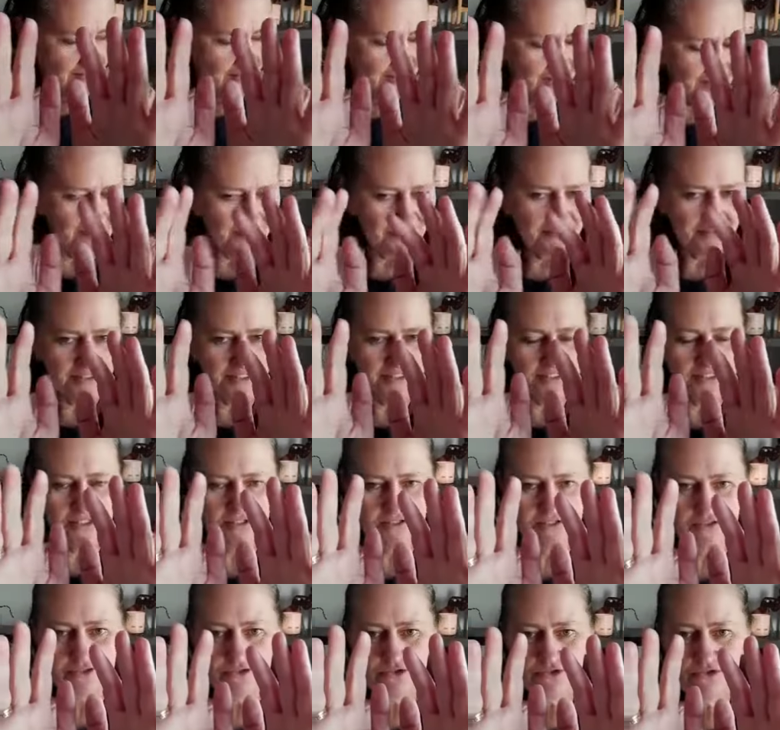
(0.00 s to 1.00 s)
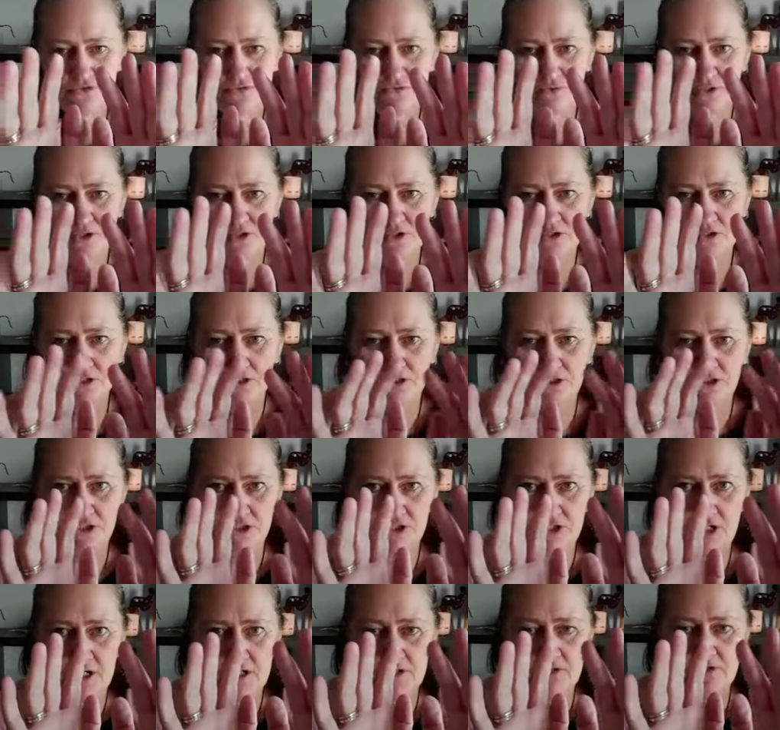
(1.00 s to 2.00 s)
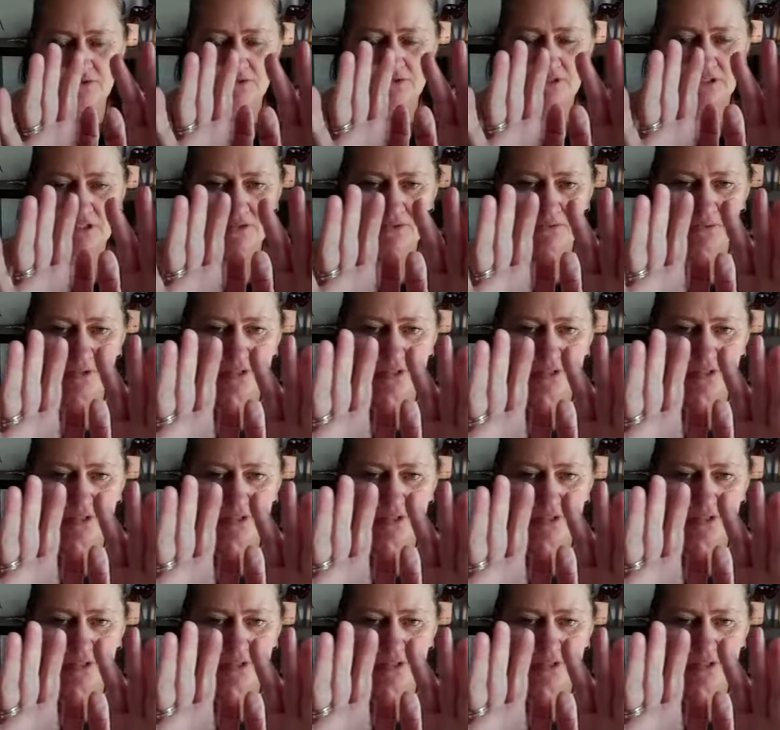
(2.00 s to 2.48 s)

All right, so the throat chakra,